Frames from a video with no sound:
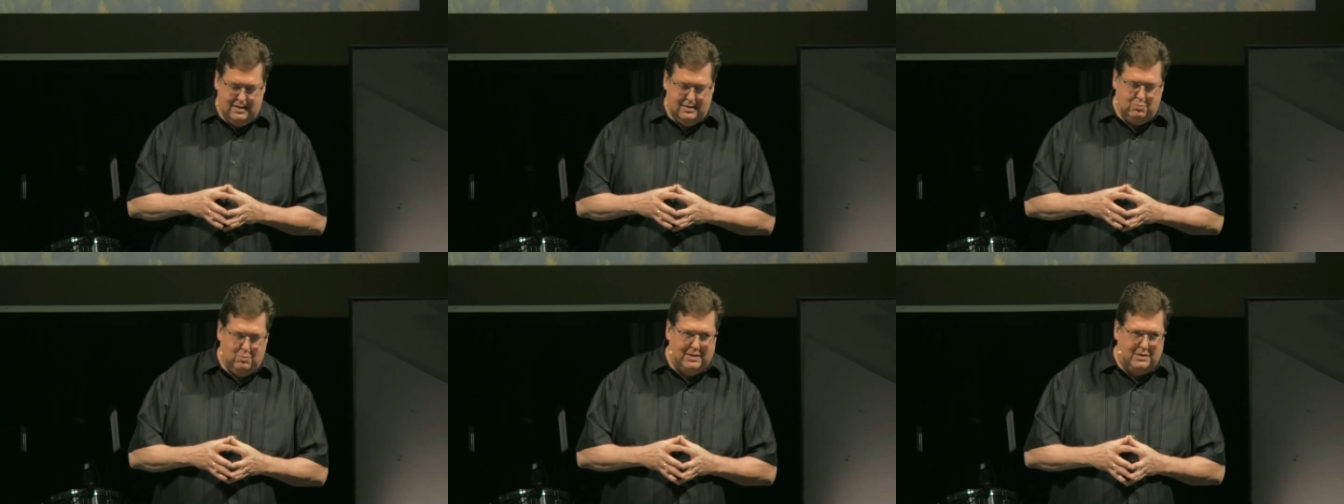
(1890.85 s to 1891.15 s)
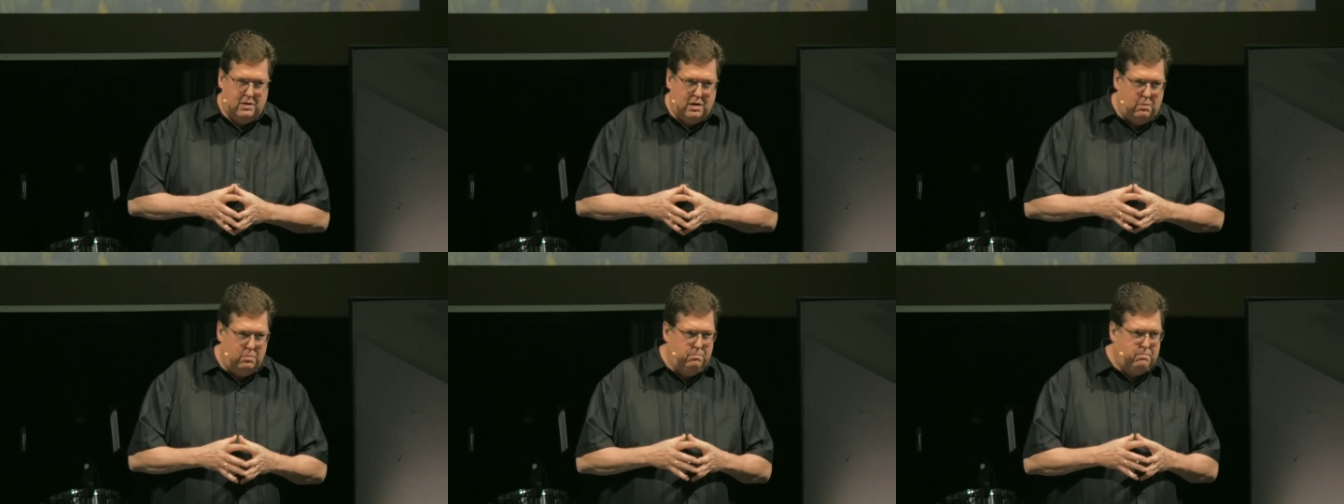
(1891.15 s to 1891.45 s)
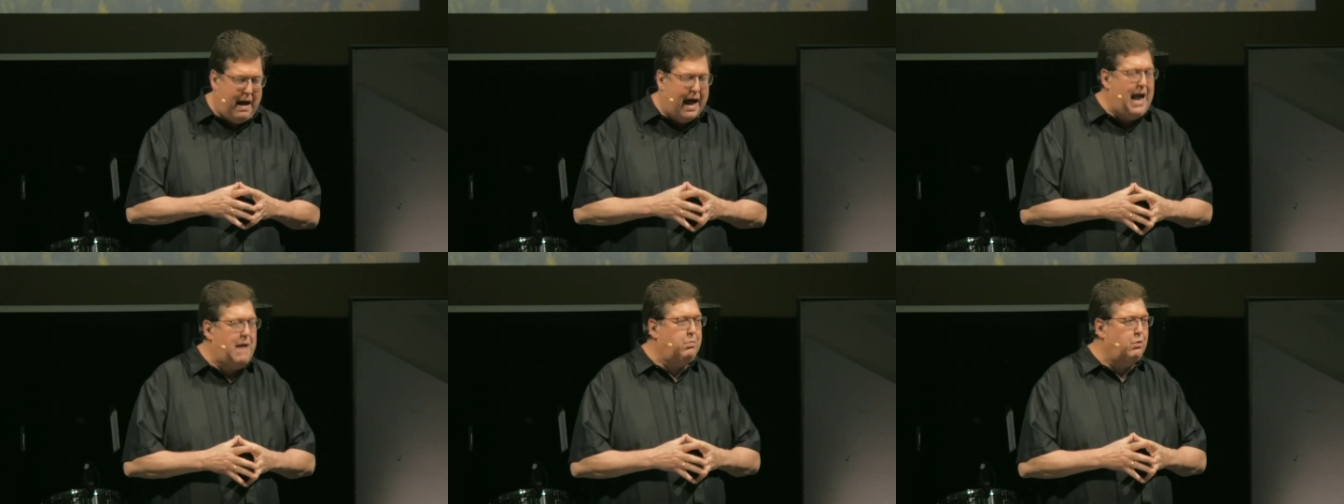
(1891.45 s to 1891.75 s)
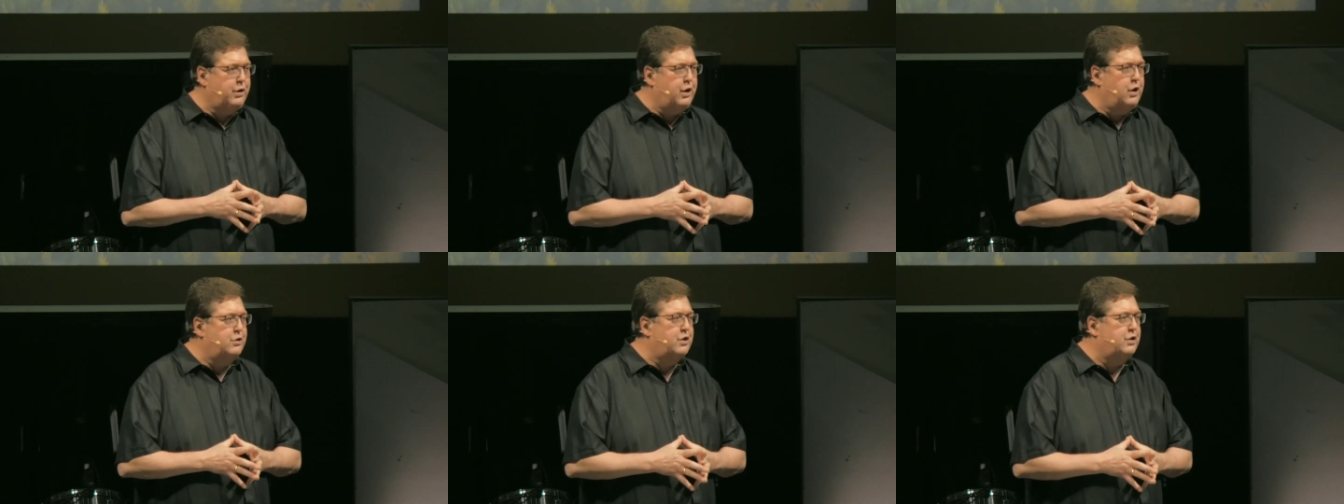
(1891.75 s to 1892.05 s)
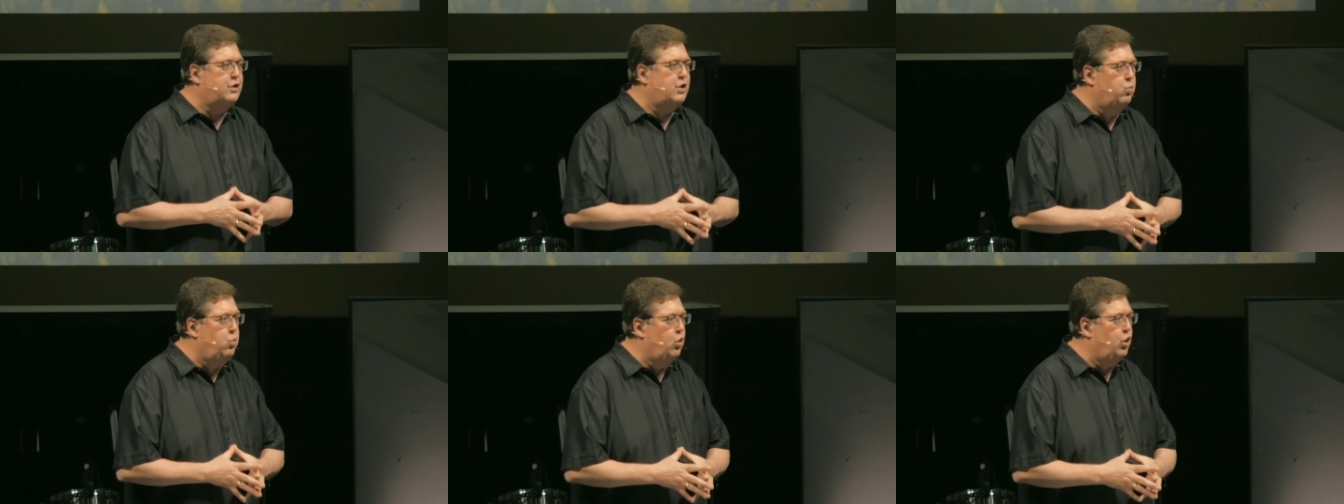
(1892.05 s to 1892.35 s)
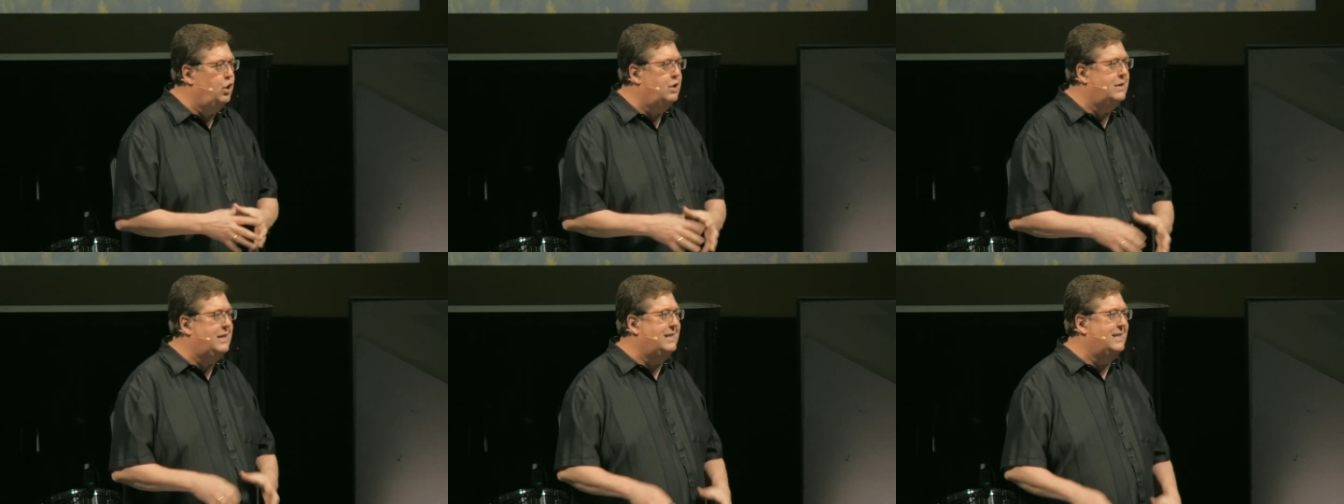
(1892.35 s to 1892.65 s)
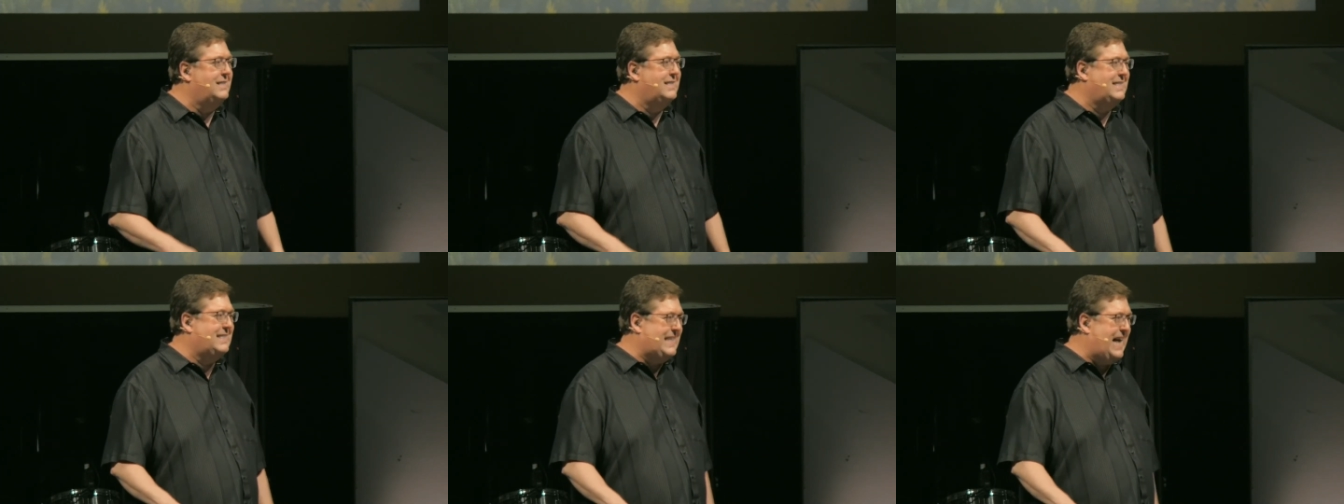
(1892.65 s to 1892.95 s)
when the Bible uses the
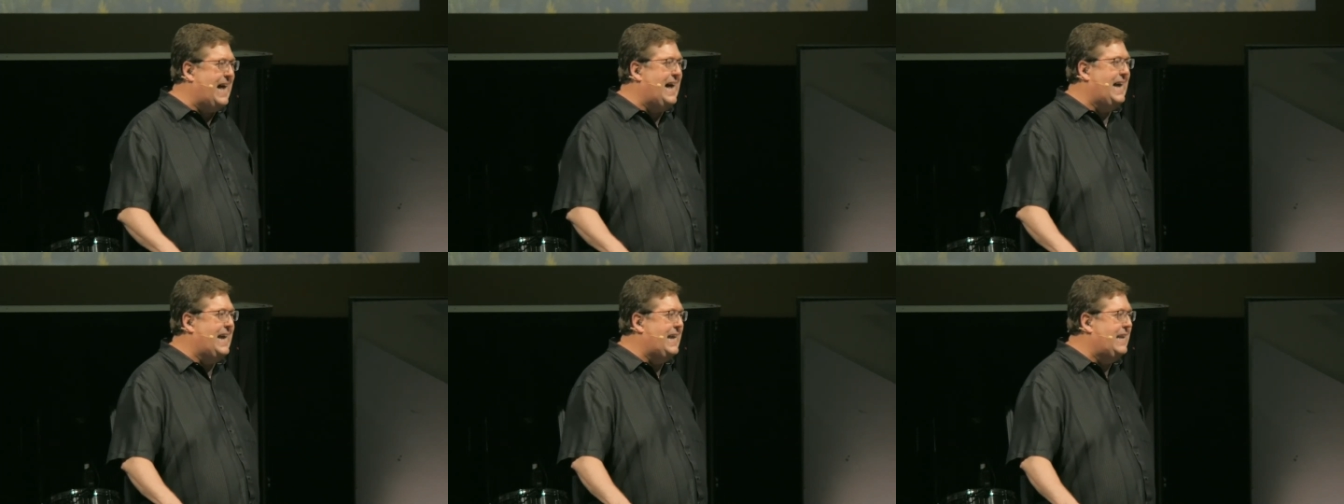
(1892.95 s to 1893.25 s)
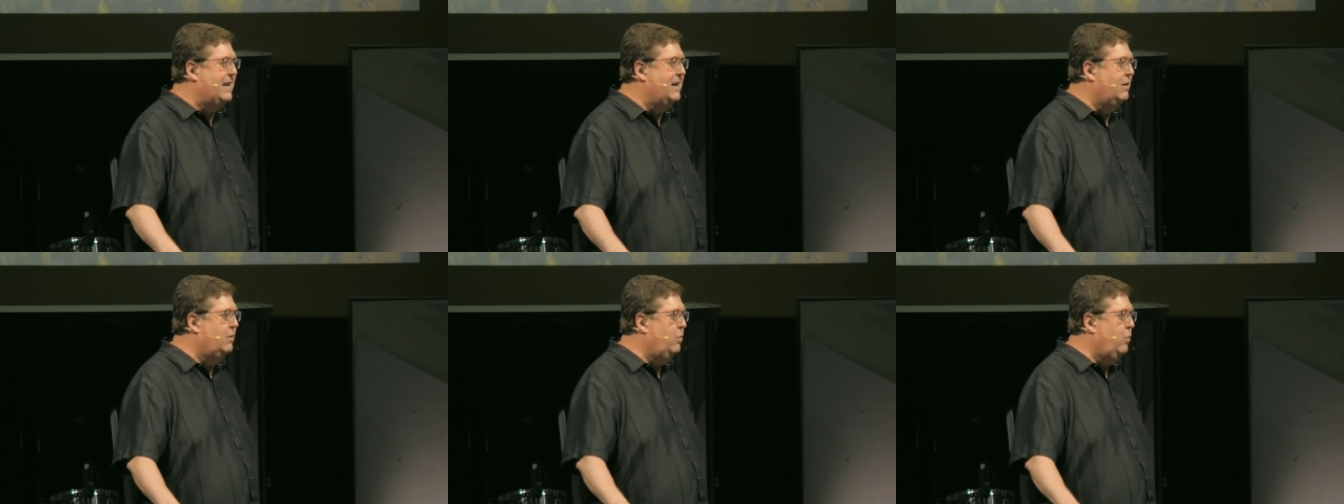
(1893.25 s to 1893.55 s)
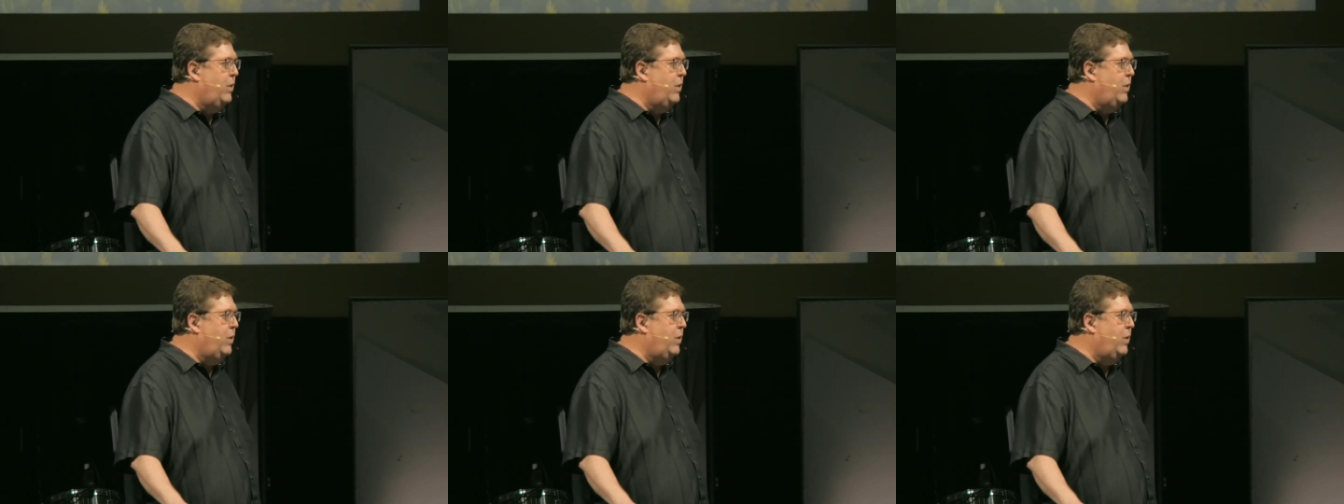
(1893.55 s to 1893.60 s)
word sign,